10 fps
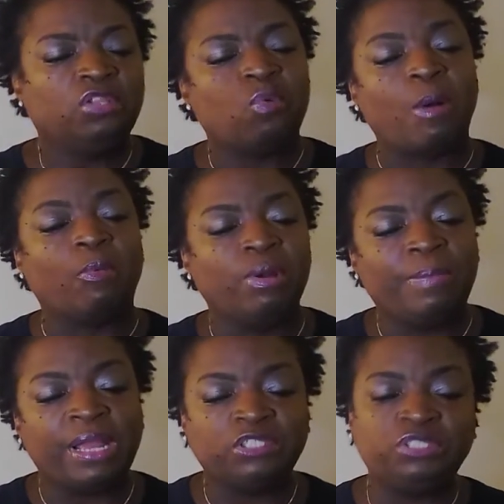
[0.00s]
The woman will
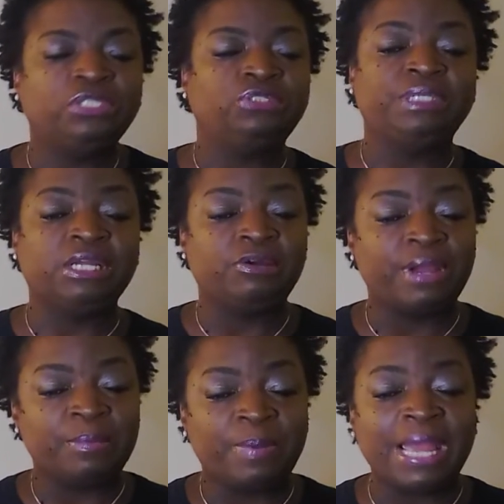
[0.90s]
bear children in
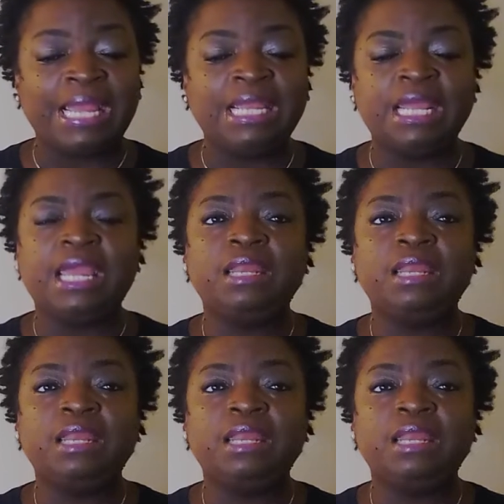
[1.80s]
great pain